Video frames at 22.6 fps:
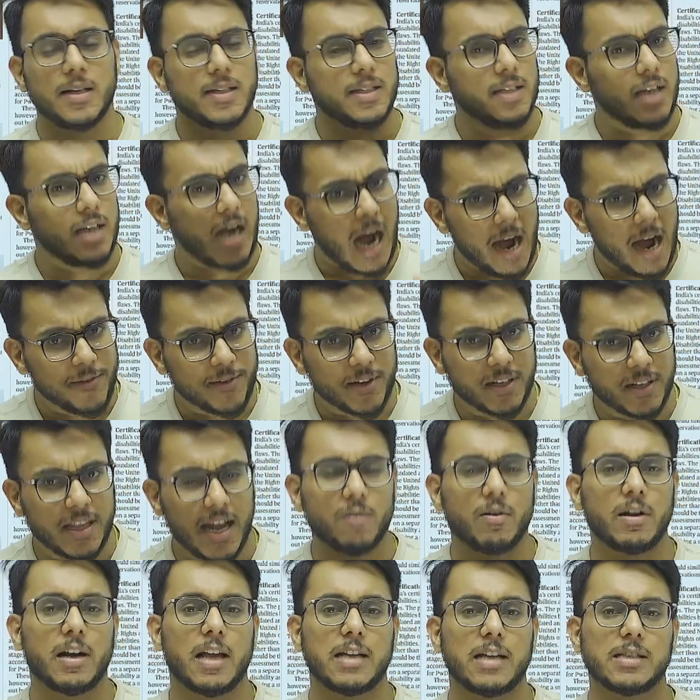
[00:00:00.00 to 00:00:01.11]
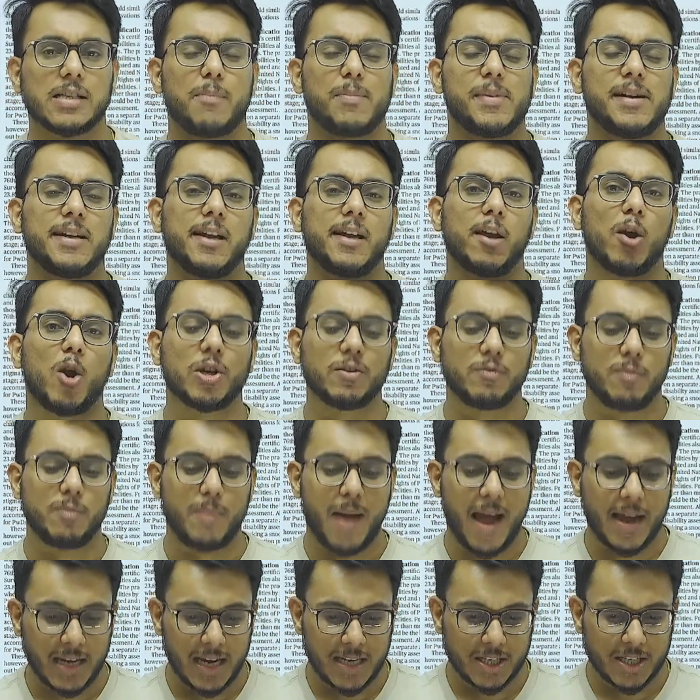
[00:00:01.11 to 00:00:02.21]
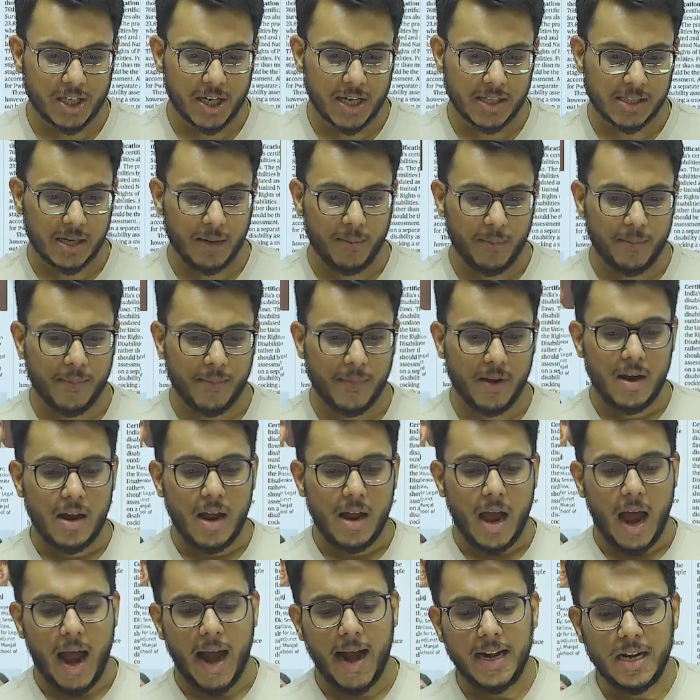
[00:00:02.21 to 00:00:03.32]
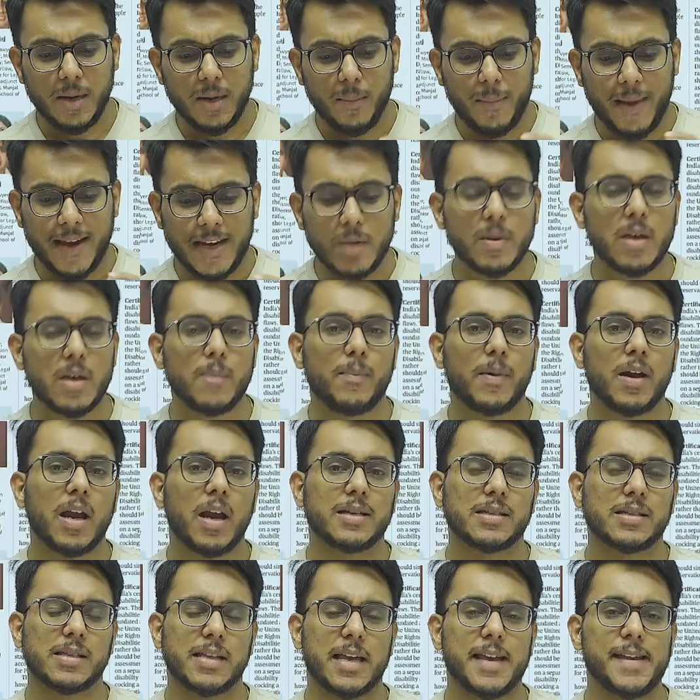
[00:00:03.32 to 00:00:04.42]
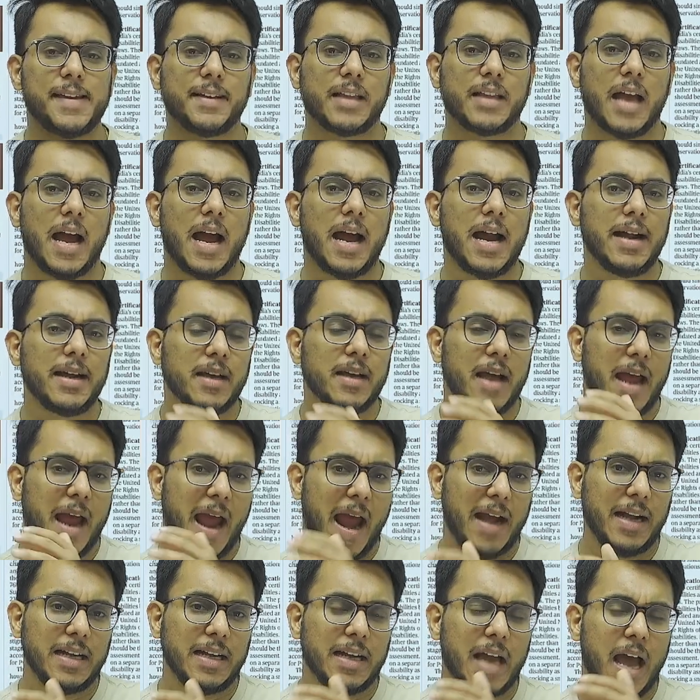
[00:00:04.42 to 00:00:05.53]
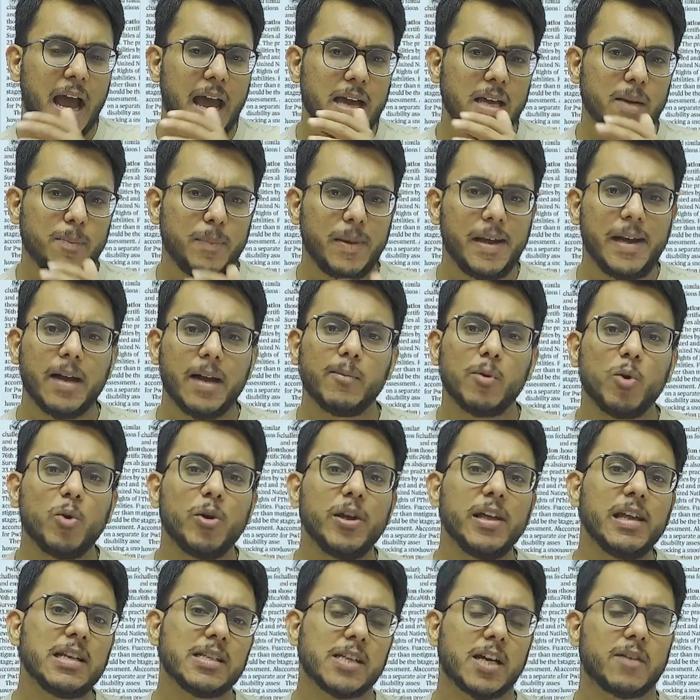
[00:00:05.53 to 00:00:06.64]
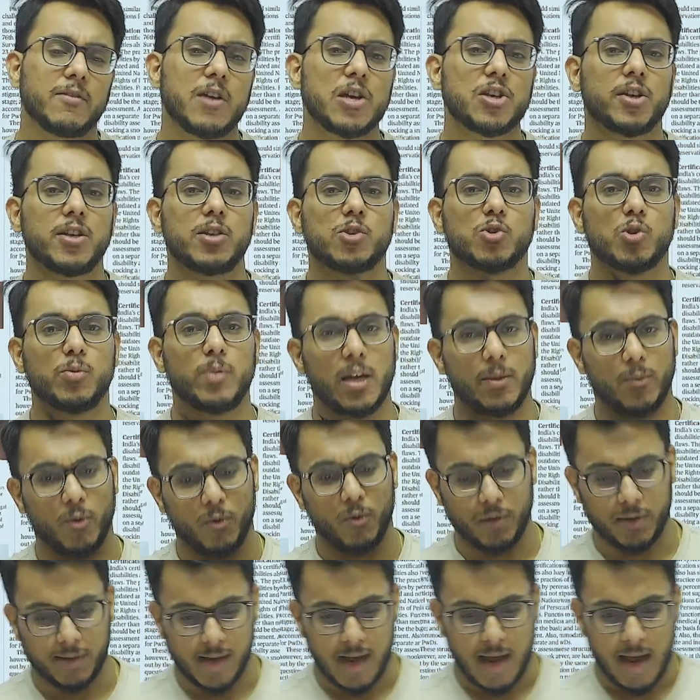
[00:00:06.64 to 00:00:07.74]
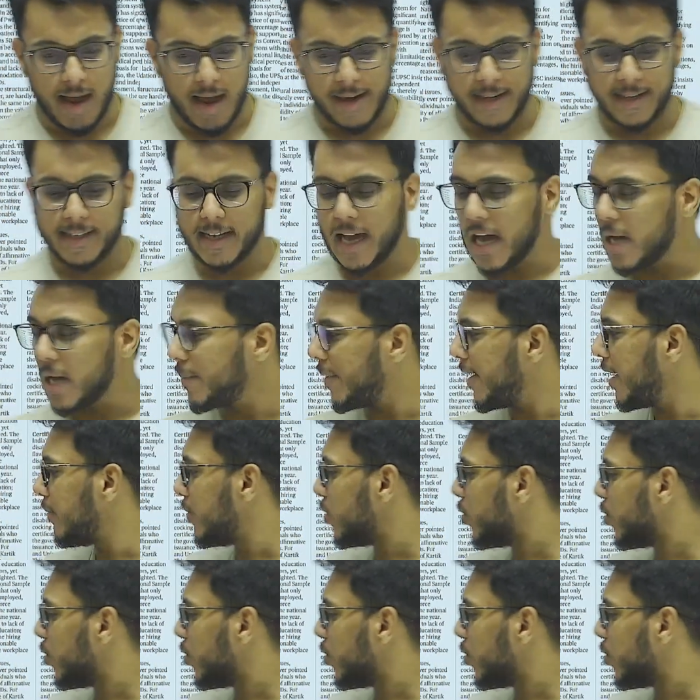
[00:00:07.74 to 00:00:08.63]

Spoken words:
After that, what has happened? A lot of backlash has come, and many people are saying that entire PWD reservation is to be removed. Entire PWD